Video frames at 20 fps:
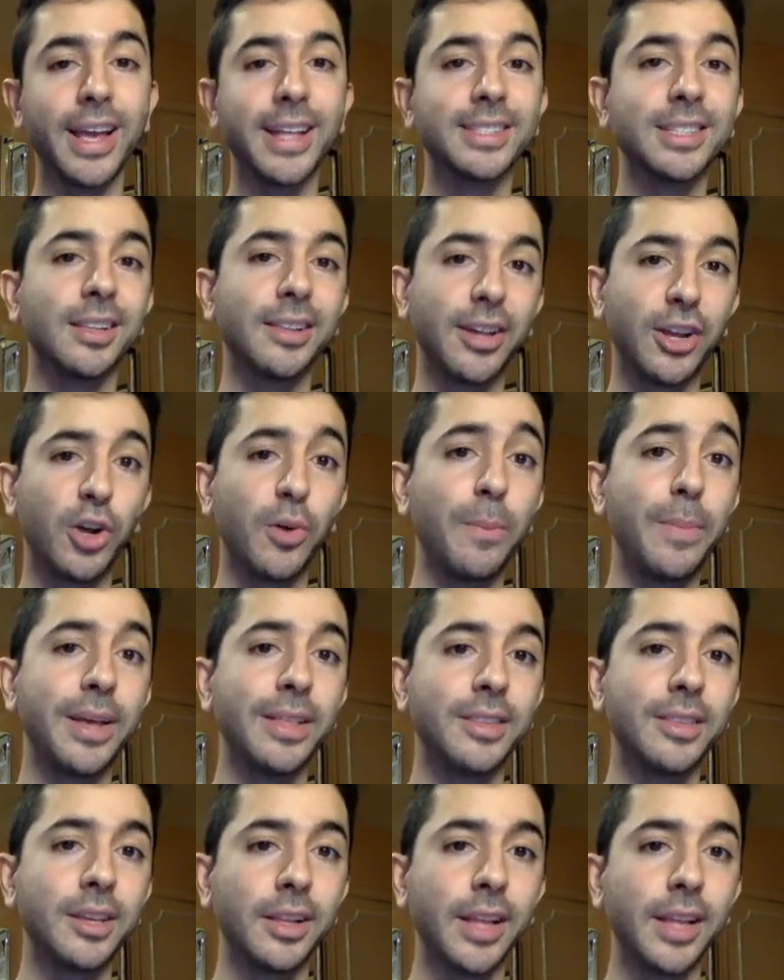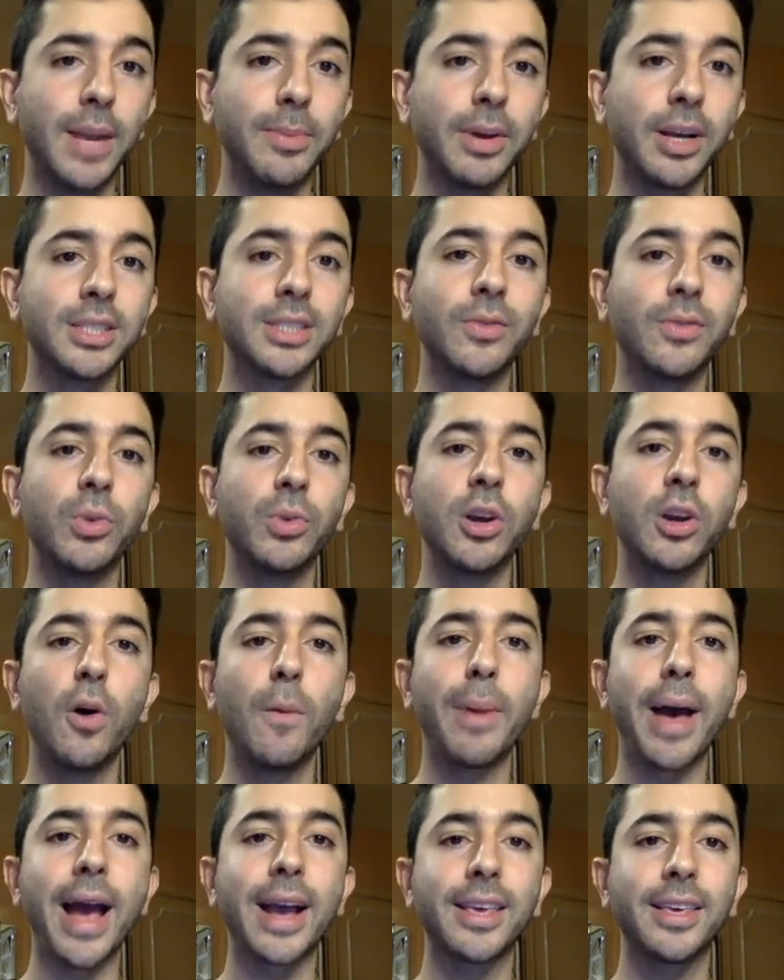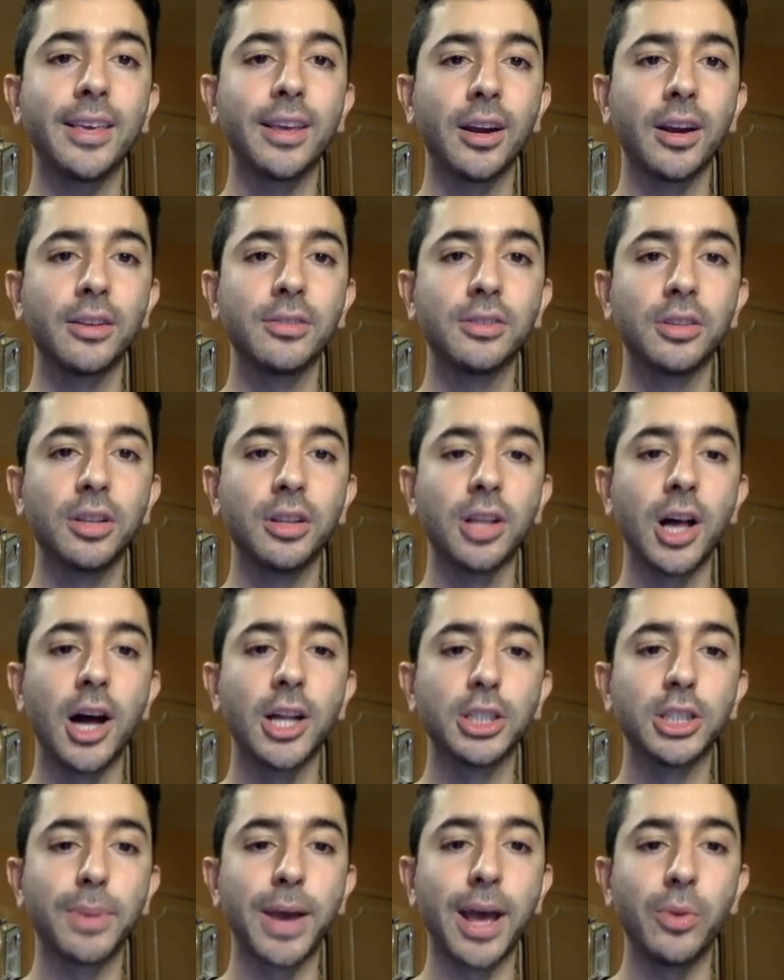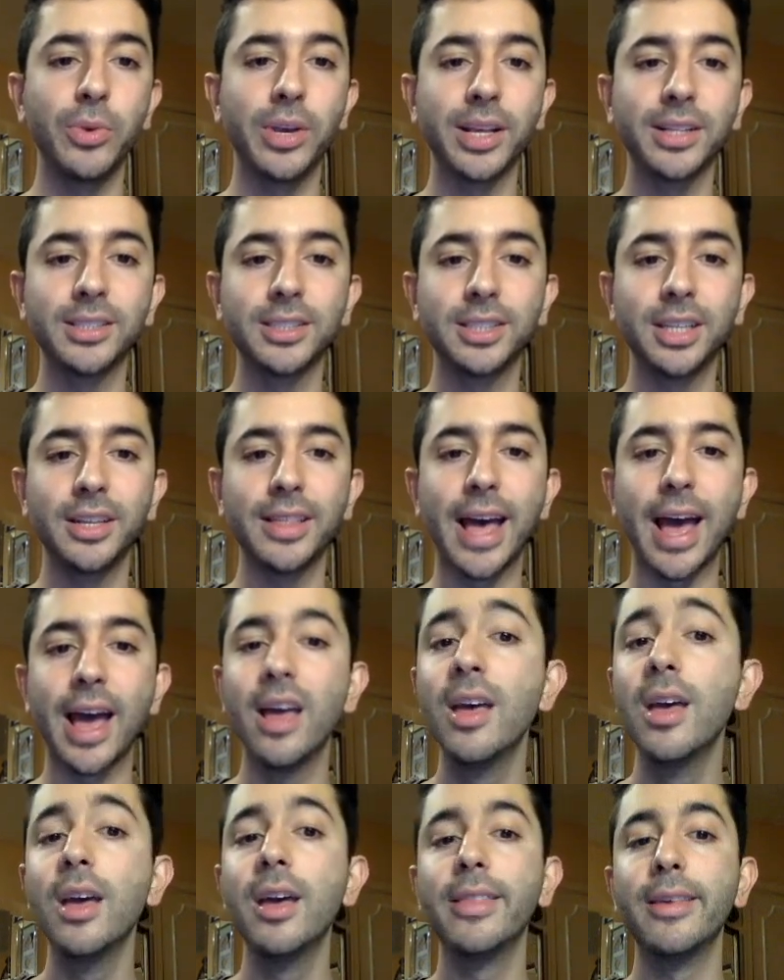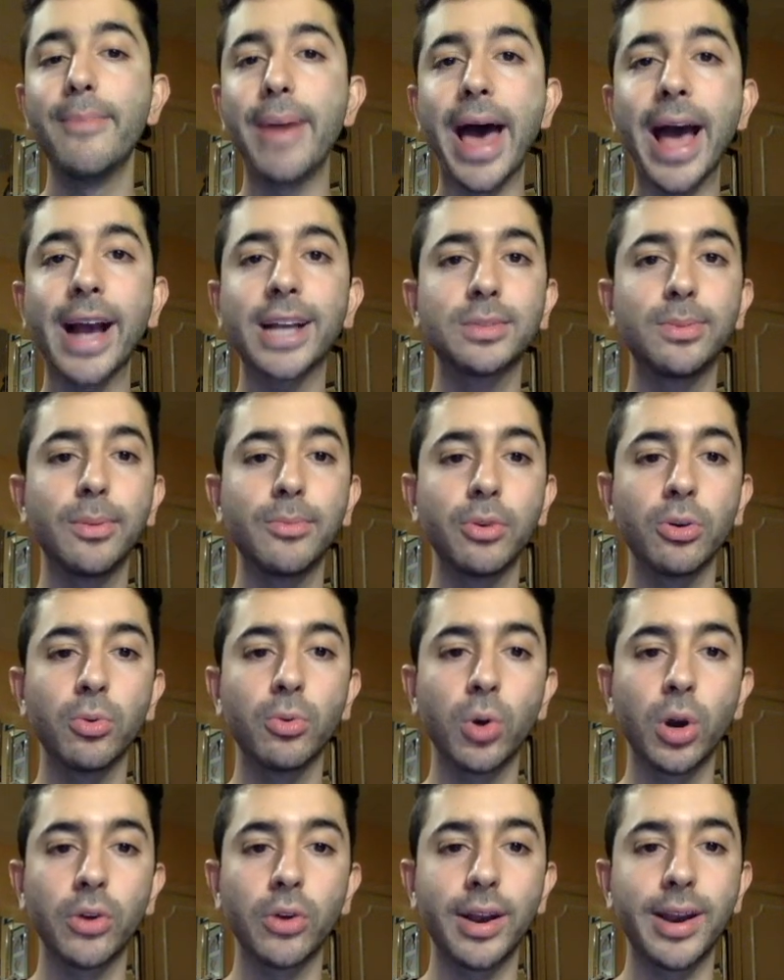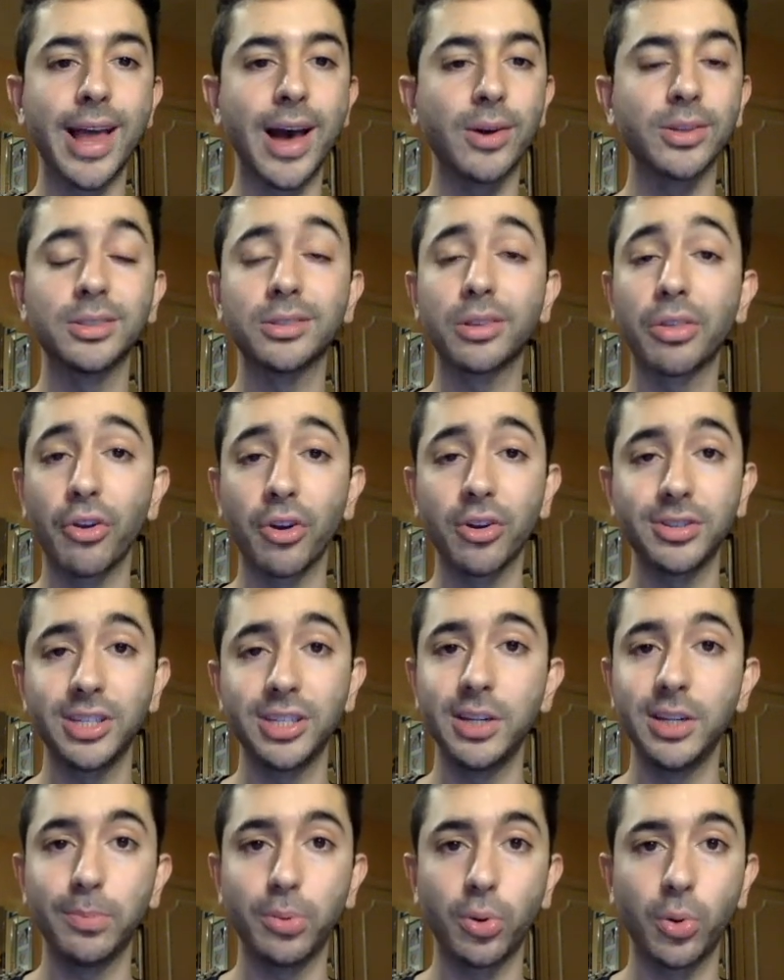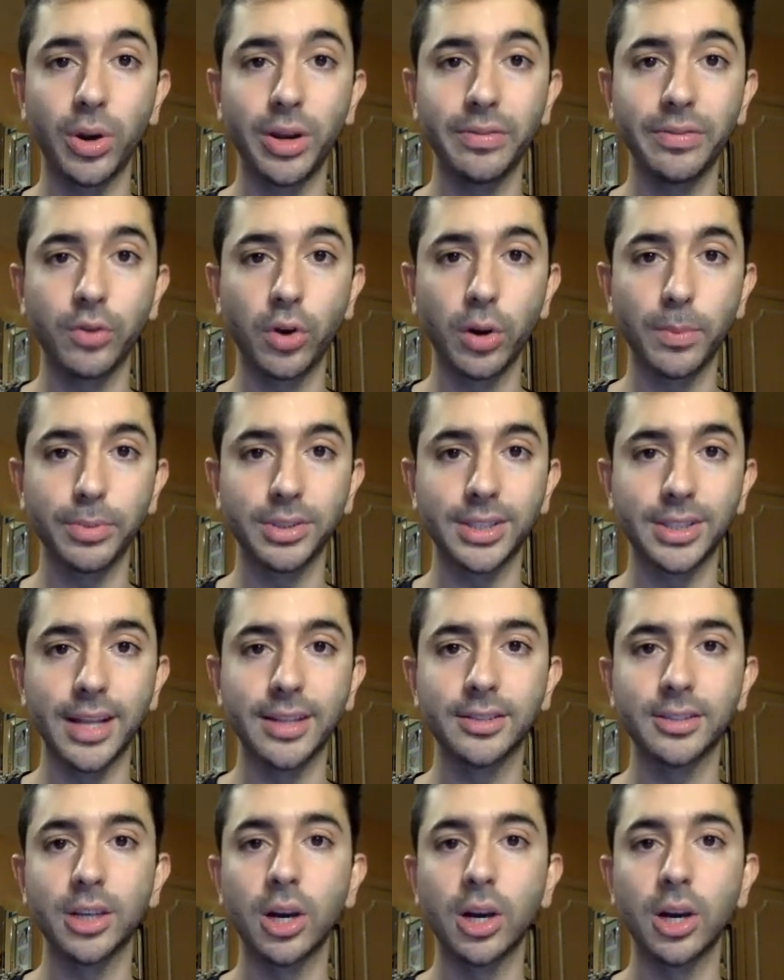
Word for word: it's a little bit delayed because if we go back here to the launchpad, we can see that the maximum reward right now is 13.4%.